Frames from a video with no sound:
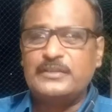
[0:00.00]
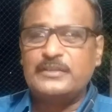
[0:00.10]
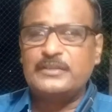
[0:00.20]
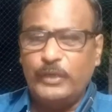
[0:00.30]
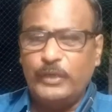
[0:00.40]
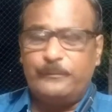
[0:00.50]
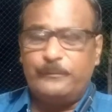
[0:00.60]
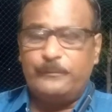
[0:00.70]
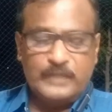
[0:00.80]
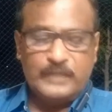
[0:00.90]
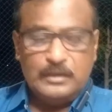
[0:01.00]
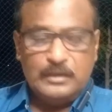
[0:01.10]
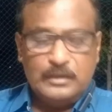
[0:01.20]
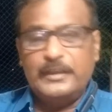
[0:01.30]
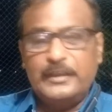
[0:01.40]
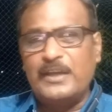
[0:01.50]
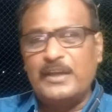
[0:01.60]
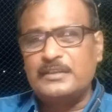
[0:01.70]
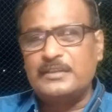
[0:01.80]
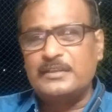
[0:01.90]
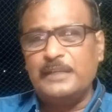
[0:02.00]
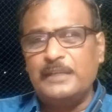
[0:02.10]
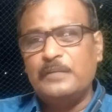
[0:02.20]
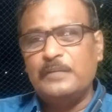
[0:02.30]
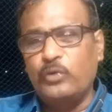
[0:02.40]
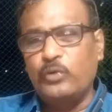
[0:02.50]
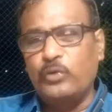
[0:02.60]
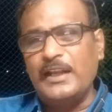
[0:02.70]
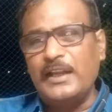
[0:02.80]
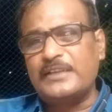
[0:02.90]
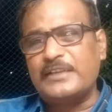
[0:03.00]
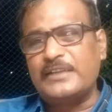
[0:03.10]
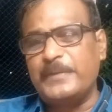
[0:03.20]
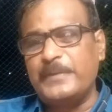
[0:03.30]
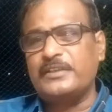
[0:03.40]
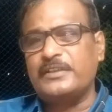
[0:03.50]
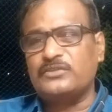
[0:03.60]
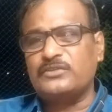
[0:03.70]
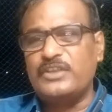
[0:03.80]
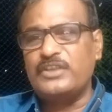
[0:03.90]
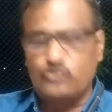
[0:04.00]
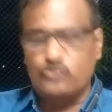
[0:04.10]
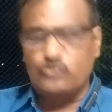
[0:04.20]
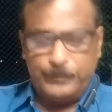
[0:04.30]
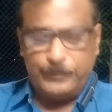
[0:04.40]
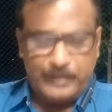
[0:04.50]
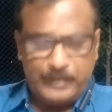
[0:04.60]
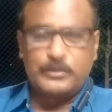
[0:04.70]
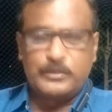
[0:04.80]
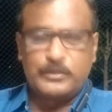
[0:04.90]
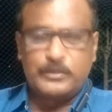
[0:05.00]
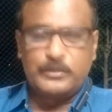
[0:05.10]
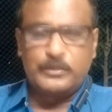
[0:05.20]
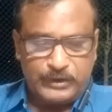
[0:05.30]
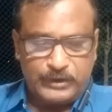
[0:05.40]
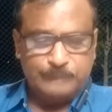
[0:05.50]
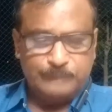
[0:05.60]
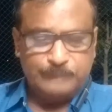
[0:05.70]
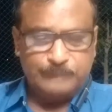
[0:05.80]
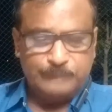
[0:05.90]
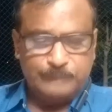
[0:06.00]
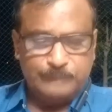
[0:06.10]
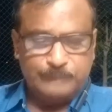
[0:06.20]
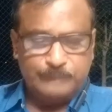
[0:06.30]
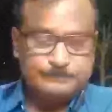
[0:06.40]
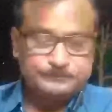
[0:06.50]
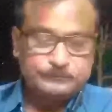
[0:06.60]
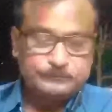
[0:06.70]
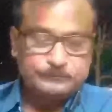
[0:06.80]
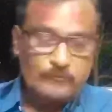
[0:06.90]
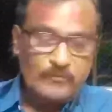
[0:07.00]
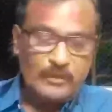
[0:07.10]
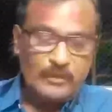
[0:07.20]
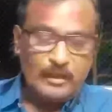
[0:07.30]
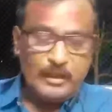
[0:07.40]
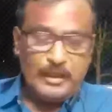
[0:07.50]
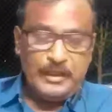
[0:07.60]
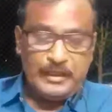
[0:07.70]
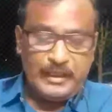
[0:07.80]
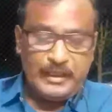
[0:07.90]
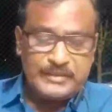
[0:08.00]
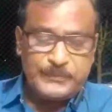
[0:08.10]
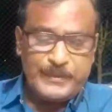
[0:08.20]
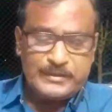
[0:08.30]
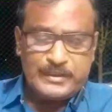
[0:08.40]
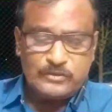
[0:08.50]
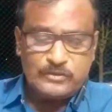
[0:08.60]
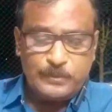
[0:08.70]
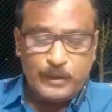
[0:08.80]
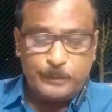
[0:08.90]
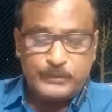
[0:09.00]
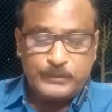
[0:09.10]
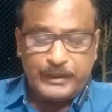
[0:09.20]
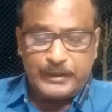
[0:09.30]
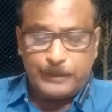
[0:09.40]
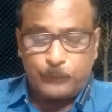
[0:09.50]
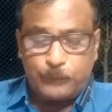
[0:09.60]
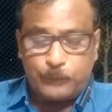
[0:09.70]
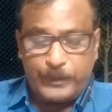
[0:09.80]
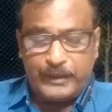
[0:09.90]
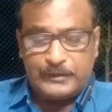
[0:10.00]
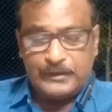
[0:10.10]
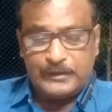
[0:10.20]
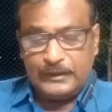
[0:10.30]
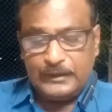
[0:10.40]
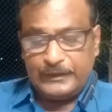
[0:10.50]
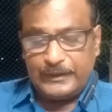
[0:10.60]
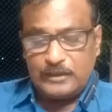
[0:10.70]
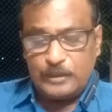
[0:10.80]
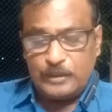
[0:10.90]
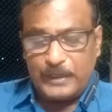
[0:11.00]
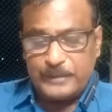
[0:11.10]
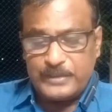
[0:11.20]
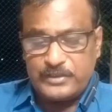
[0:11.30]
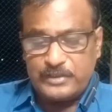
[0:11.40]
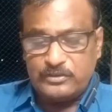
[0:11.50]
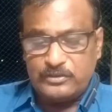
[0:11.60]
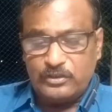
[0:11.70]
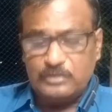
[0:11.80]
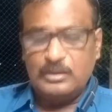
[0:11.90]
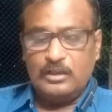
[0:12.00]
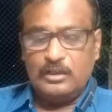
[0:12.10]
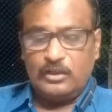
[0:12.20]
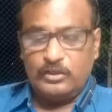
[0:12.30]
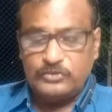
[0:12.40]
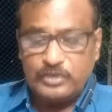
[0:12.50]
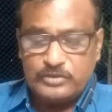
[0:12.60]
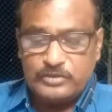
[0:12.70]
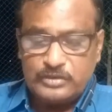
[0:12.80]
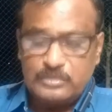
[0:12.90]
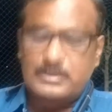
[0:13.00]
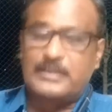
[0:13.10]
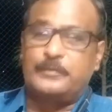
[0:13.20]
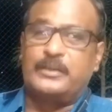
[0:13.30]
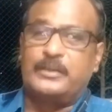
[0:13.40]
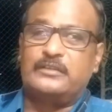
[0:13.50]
a will, the funeral expenses is to be paid from that property. Second, expenses of obtaining probate, letter of administration or succession certificate.